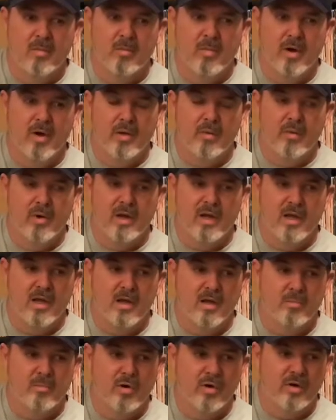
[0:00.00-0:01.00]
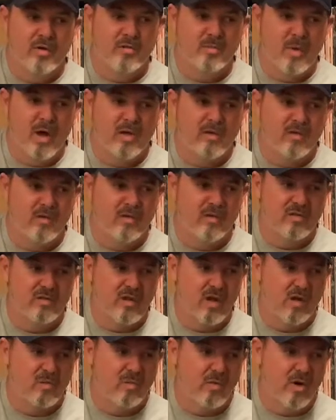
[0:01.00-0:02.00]
But when he put his mind to the
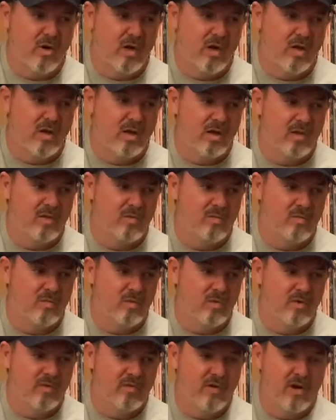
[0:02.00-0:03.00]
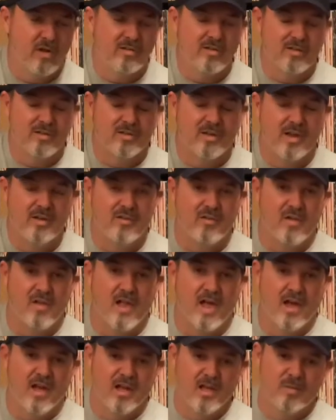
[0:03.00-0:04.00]
stock market, he was very
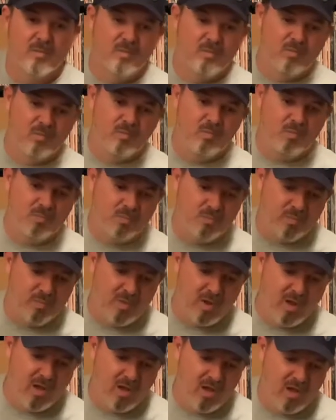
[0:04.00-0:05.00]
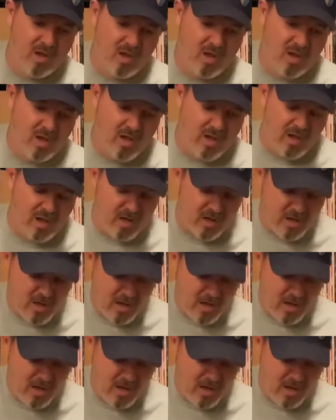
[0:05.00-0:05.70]
successful at it. And